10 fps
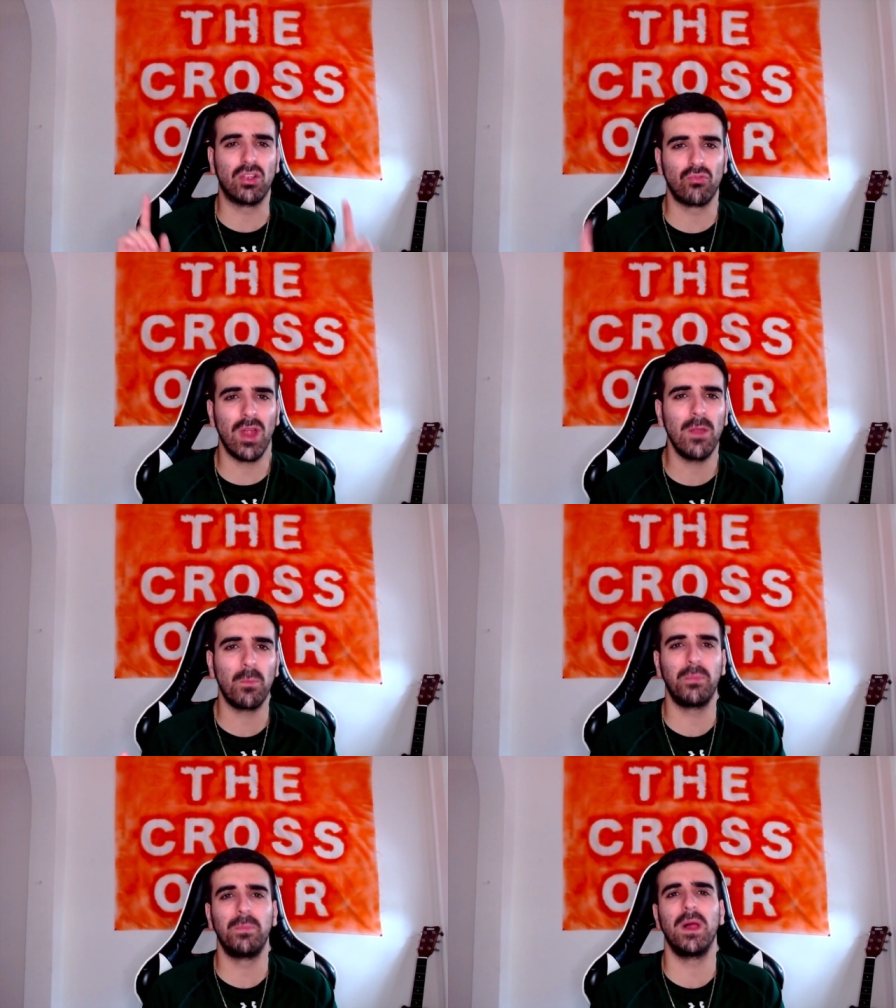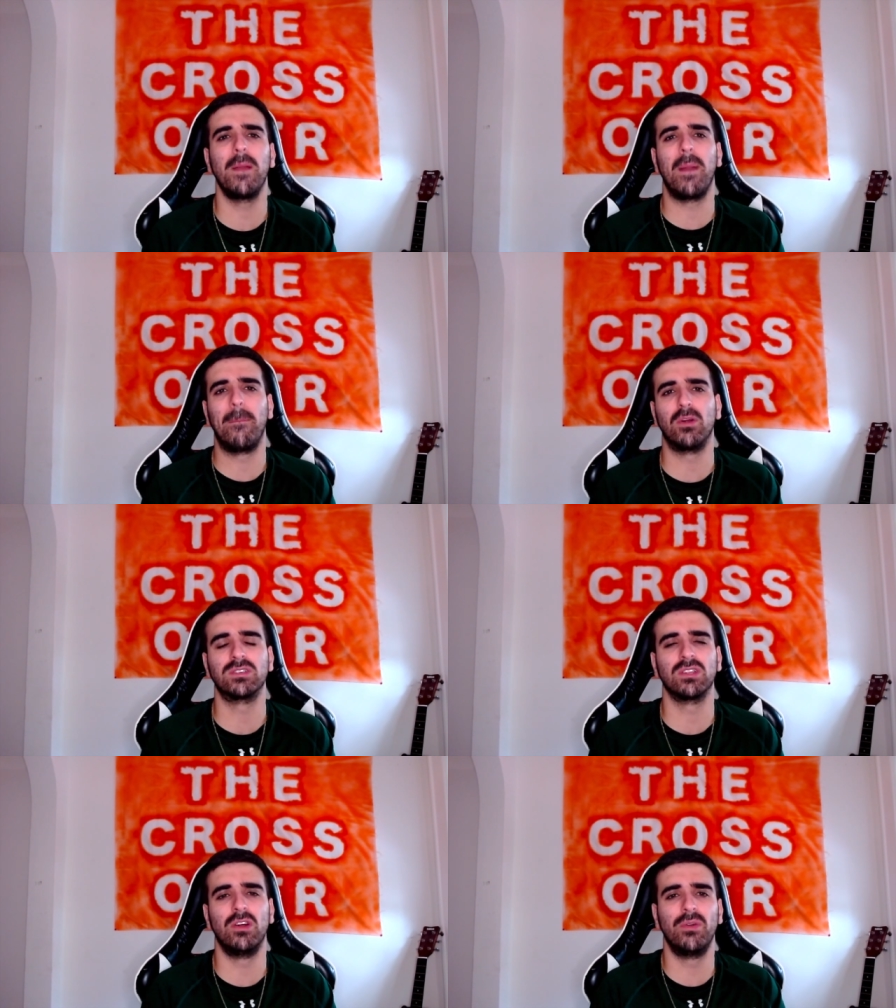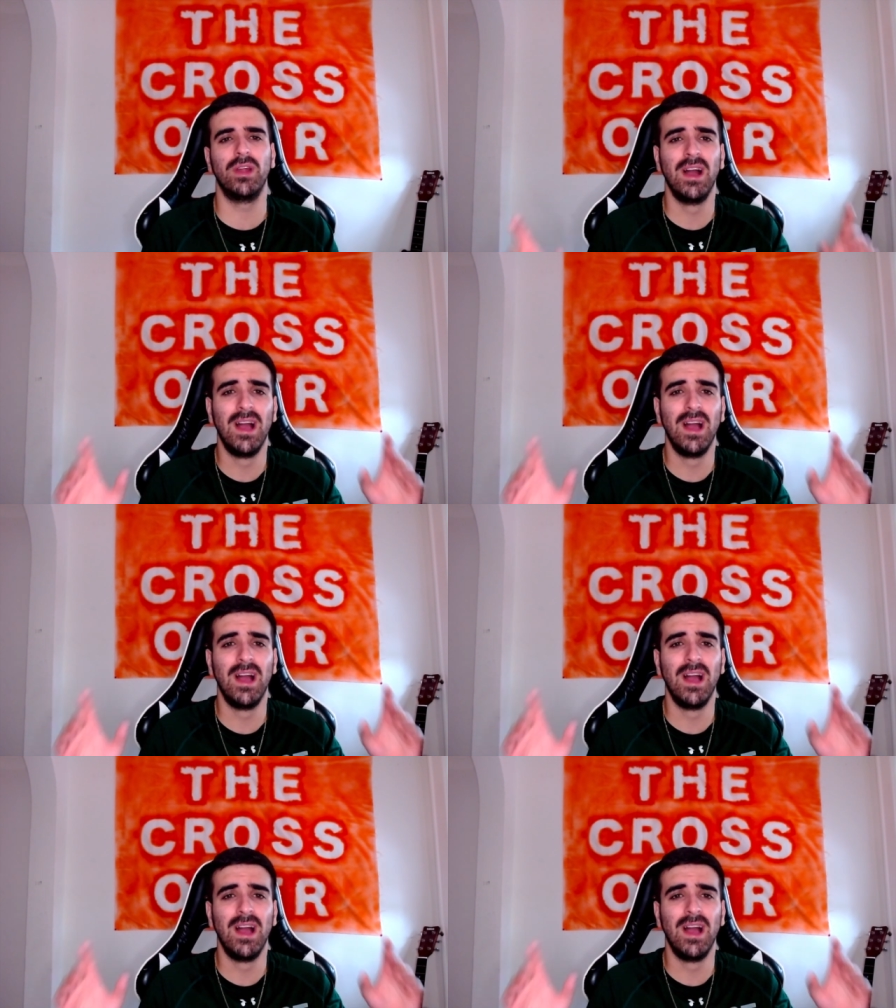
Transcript: great play by Barcelona.